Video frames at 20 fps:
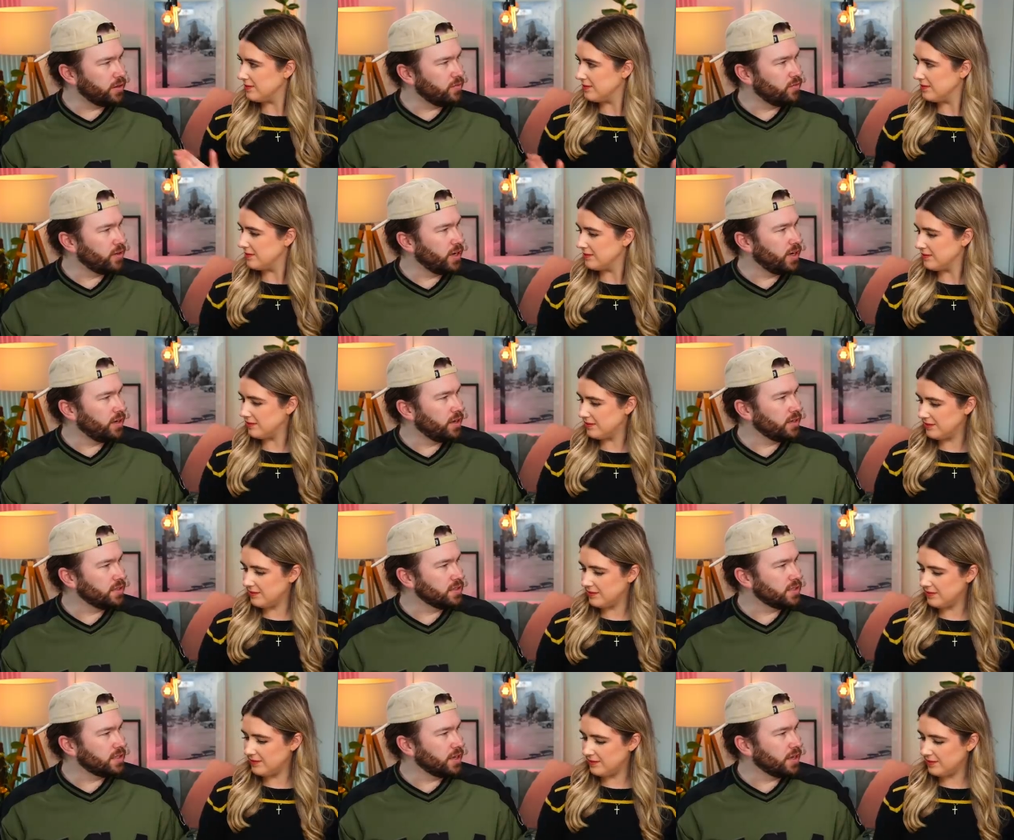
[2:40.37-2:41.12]
Speaker 1: didn't
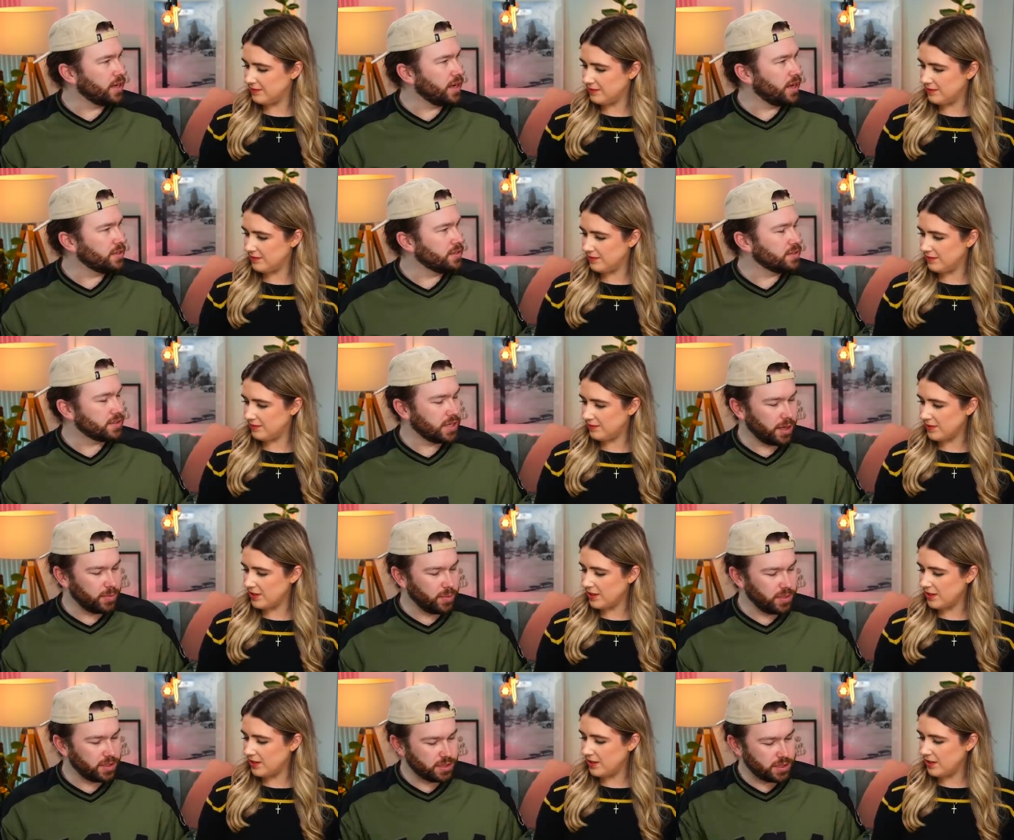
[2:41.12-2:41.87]
realise tin cans came
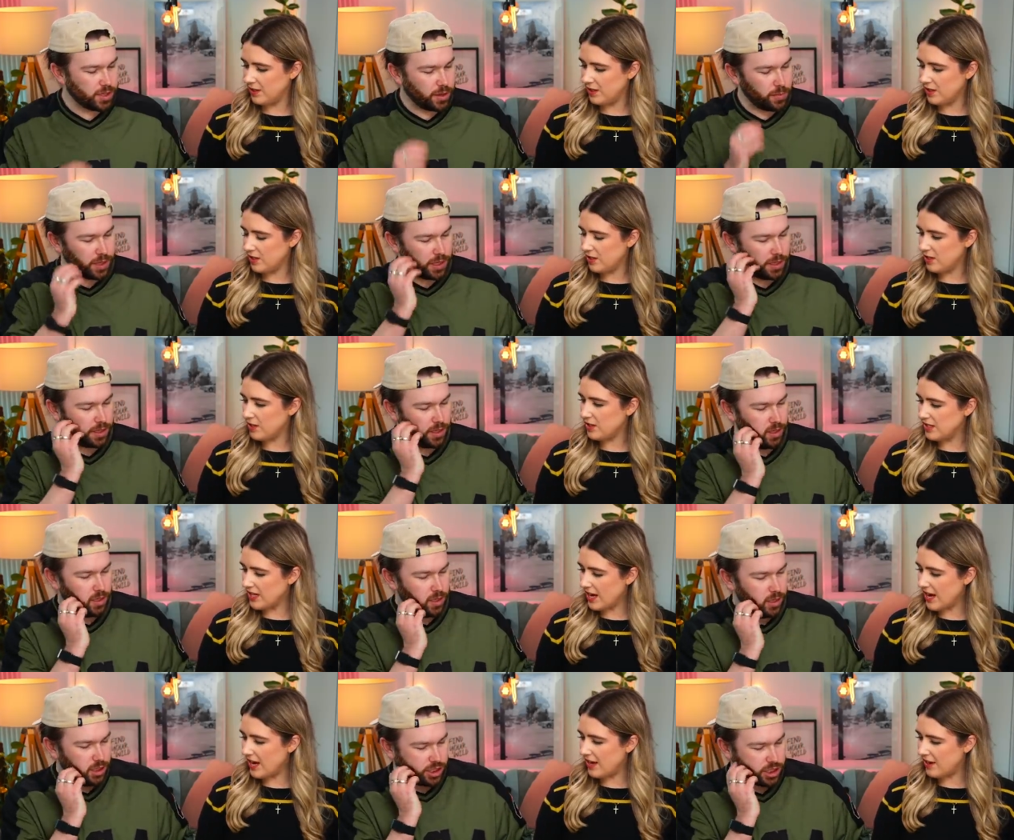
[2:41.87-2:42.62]
in so many
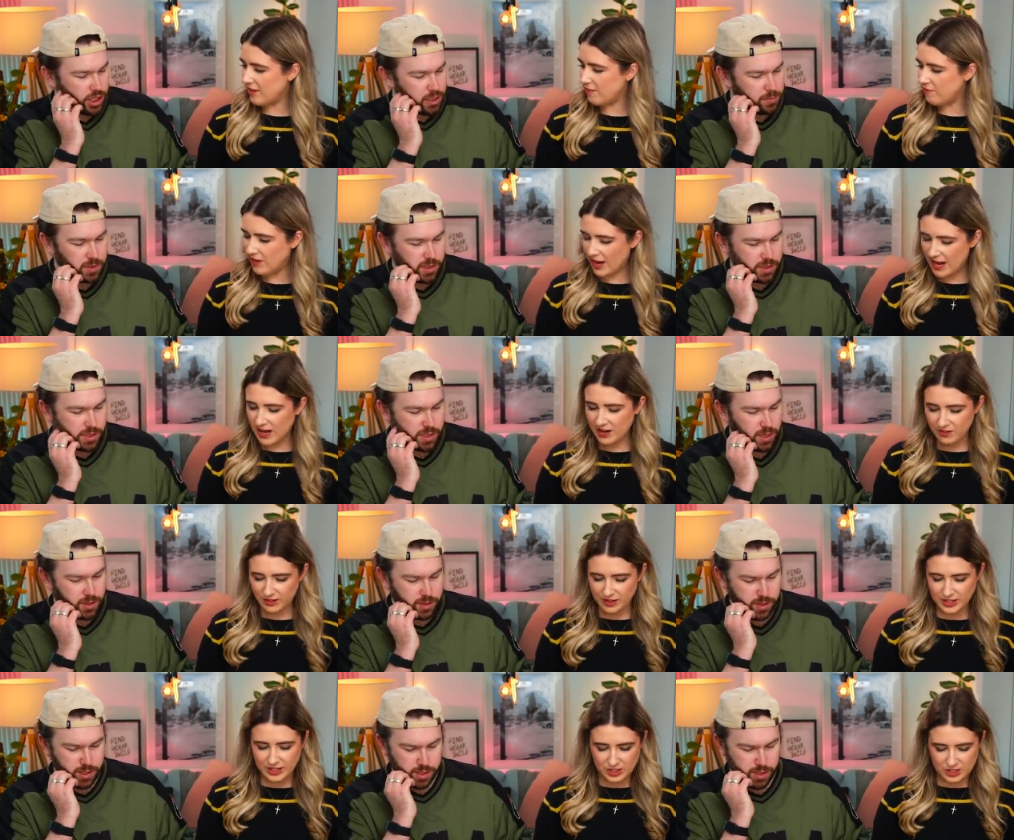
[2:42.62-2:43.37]
Speaker 2: yeah, shapes and sizes. Yeah,
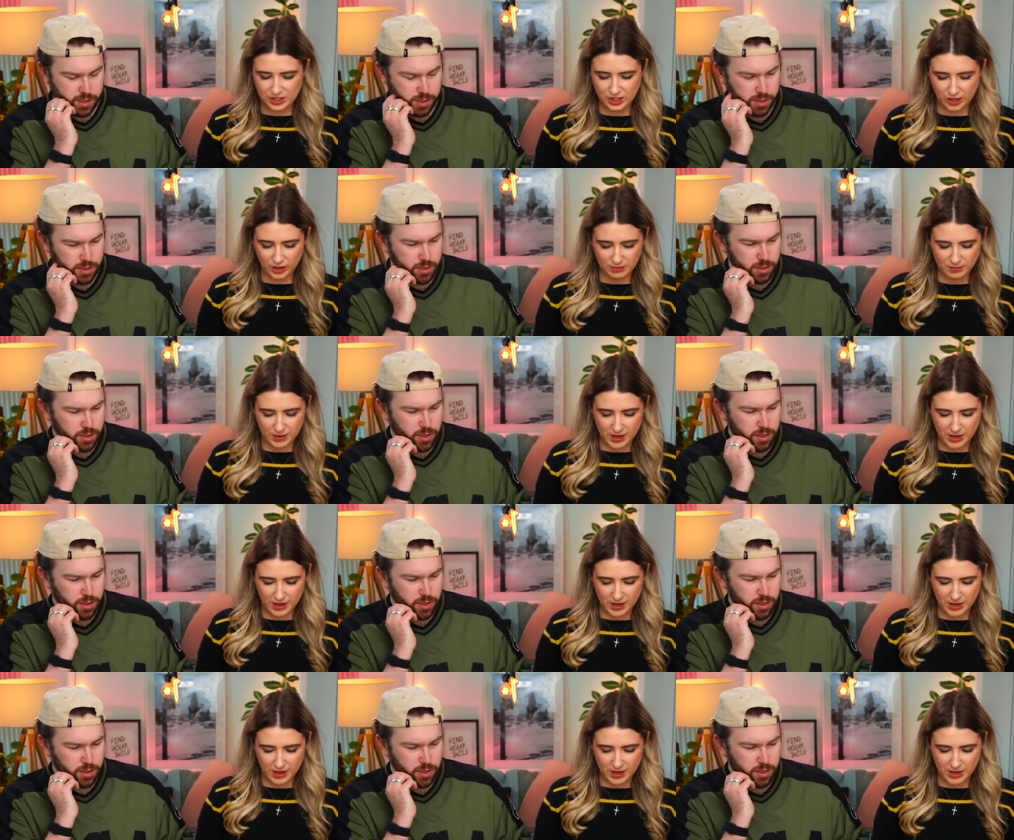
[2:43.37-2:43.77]
varied so